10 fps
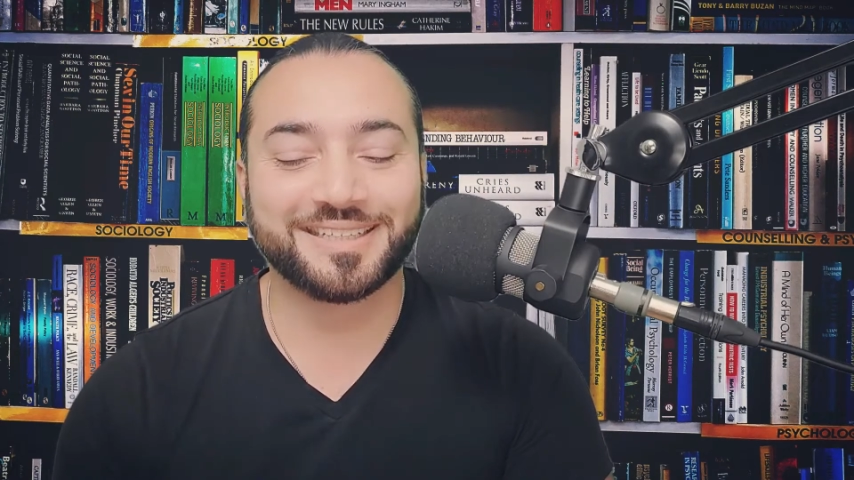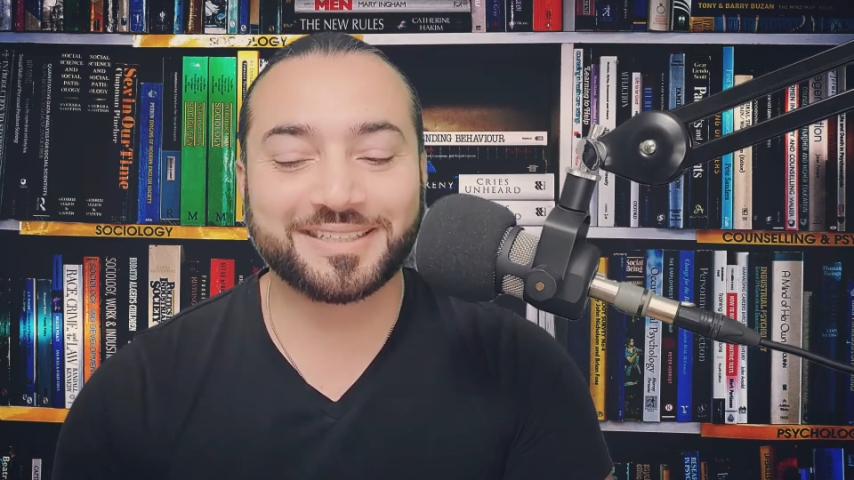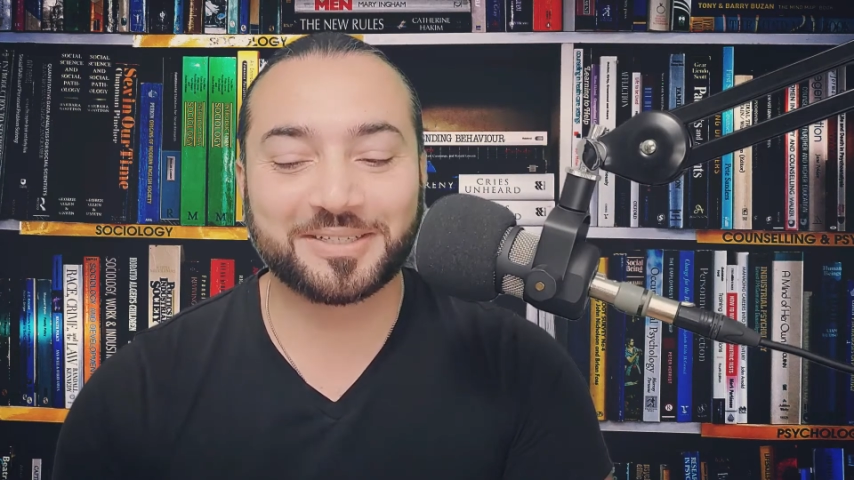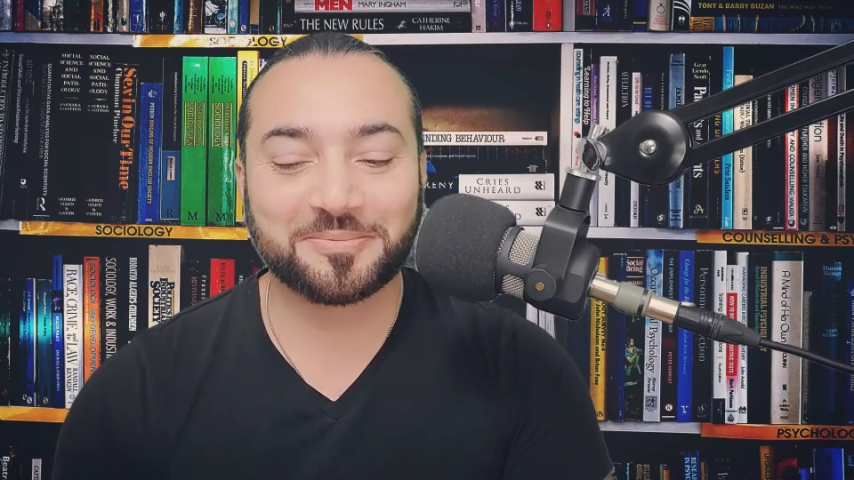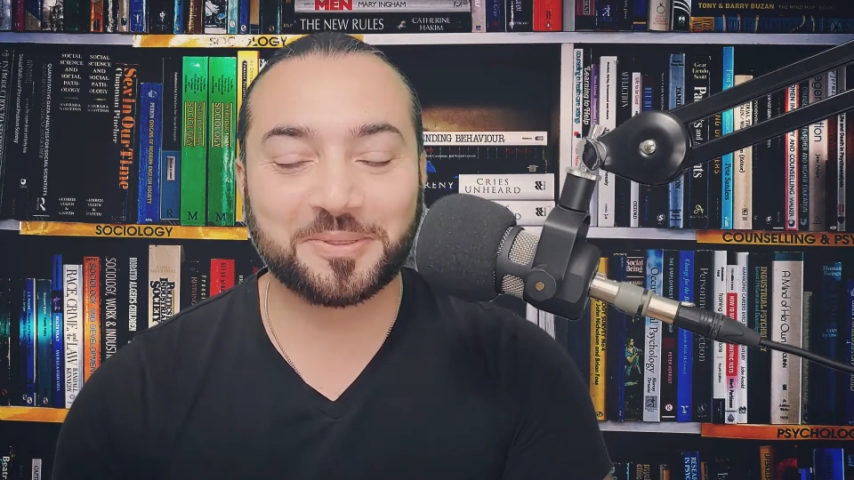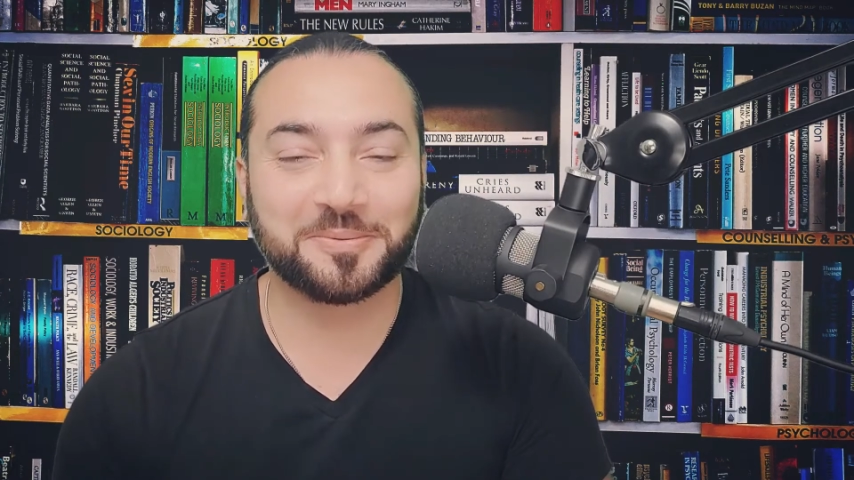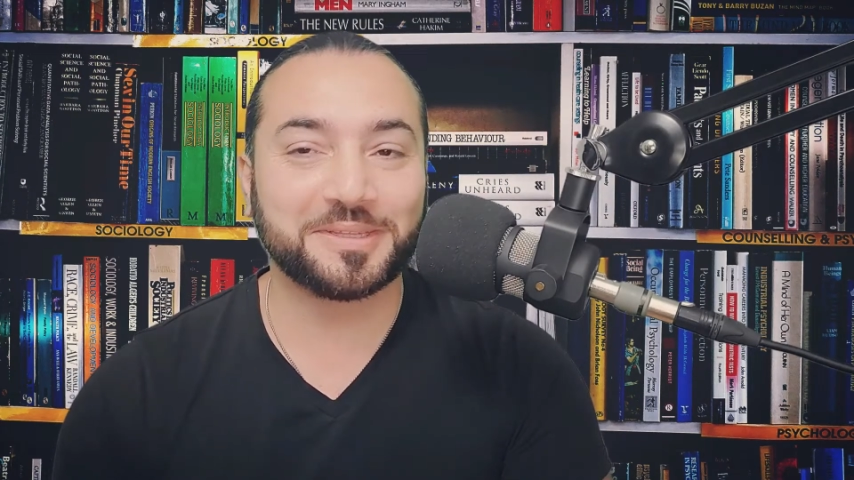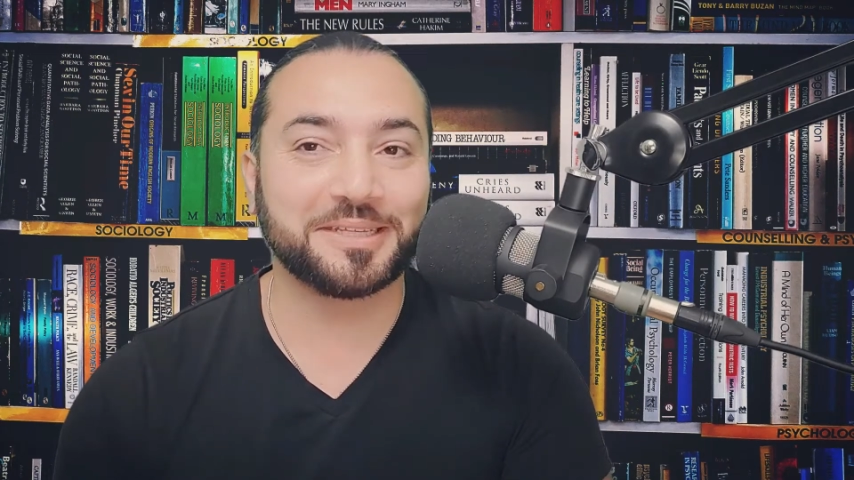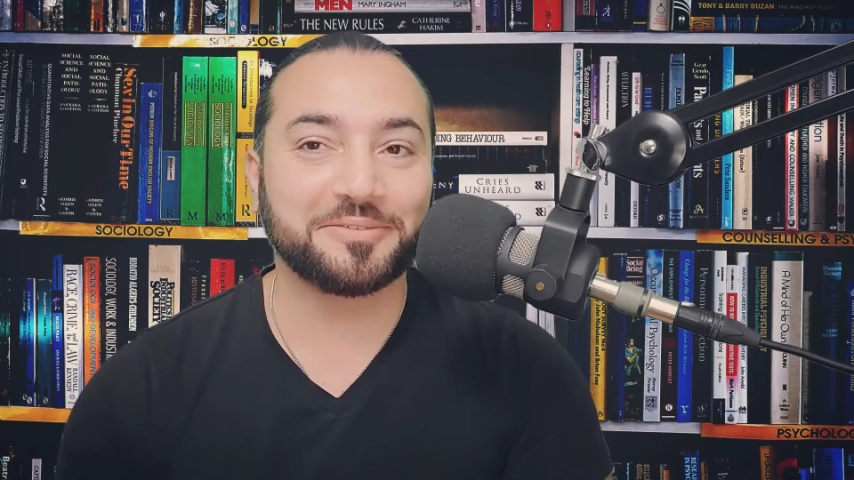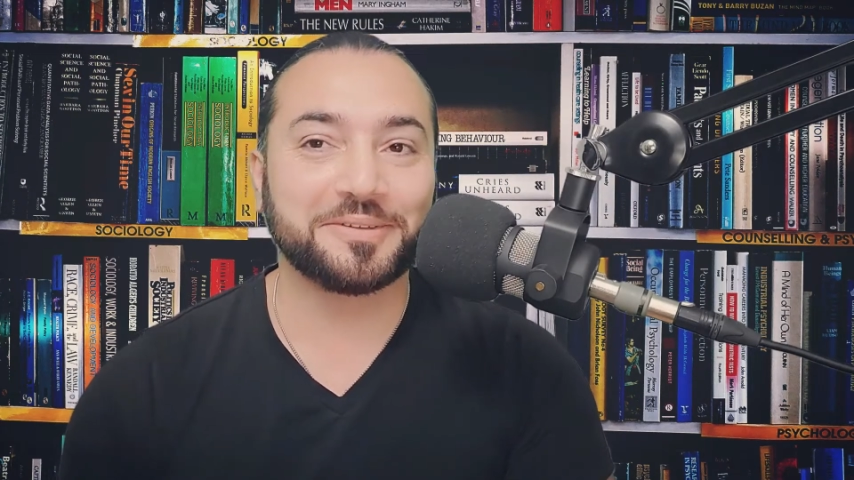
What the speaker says: Some people, they